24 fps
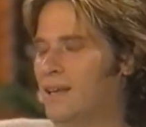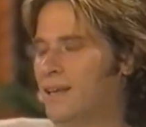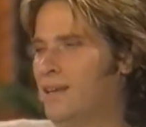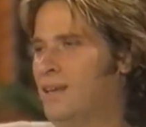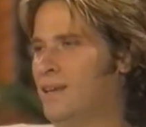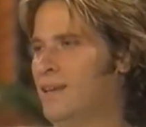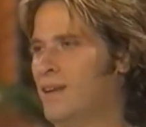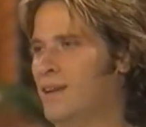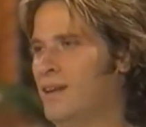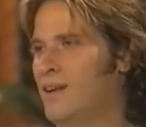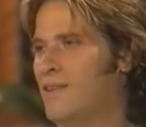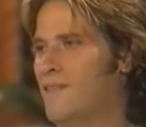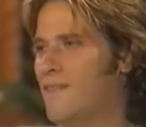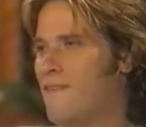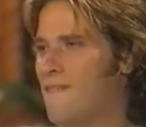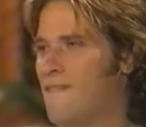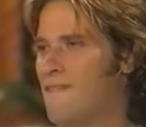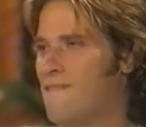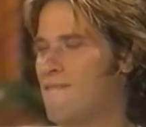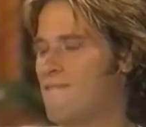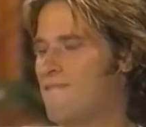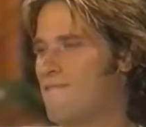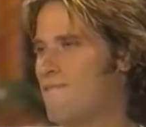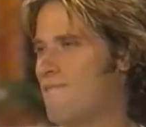You know?
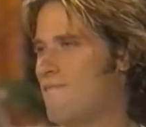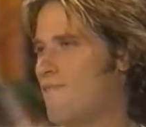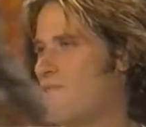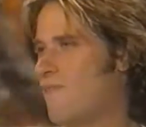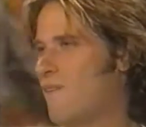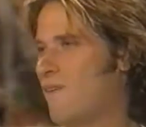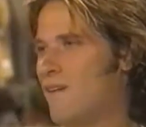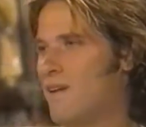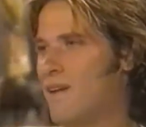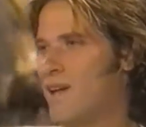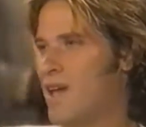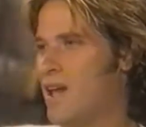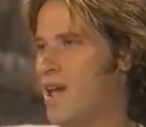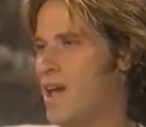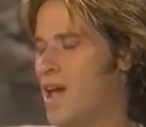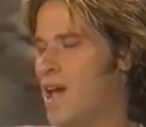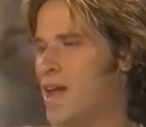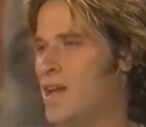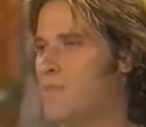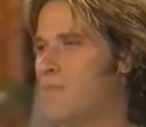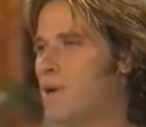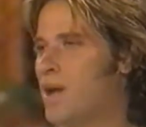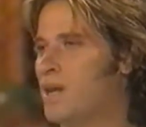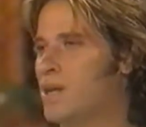
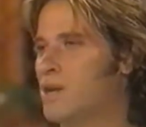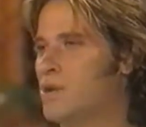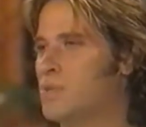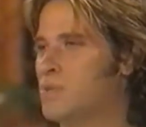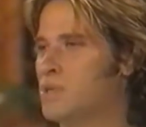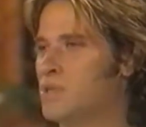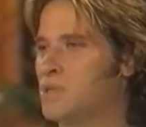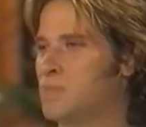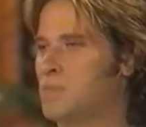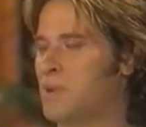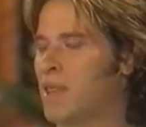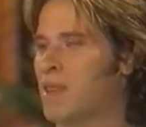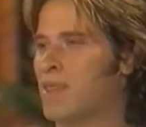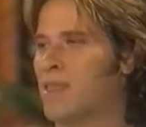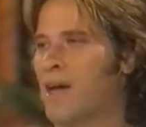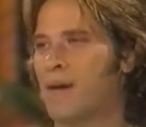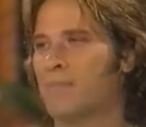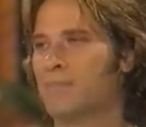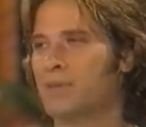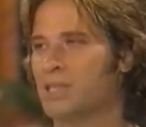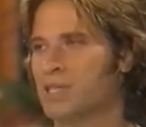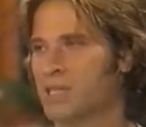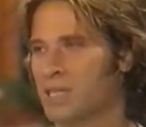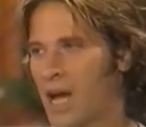Anybody who would spend that
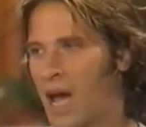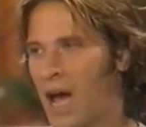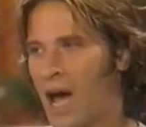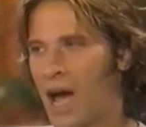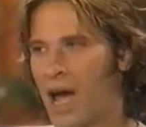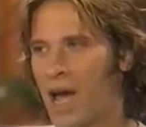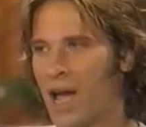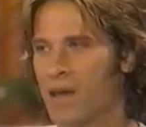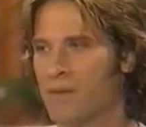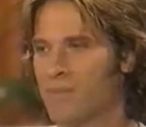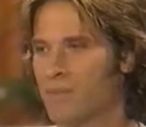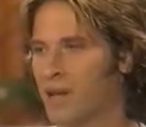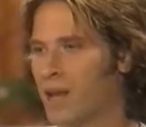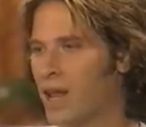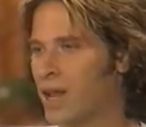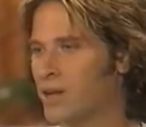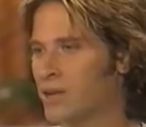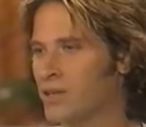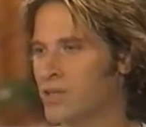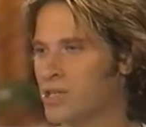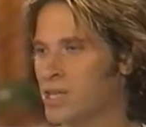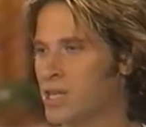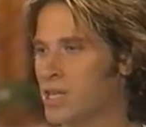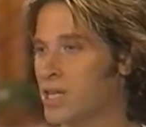much time and
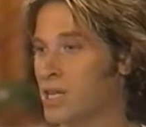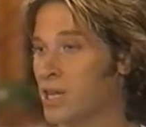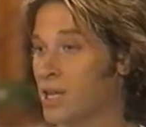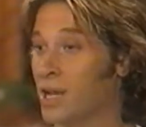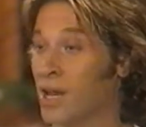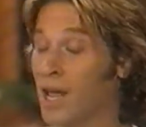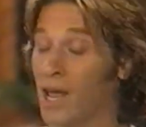energy and,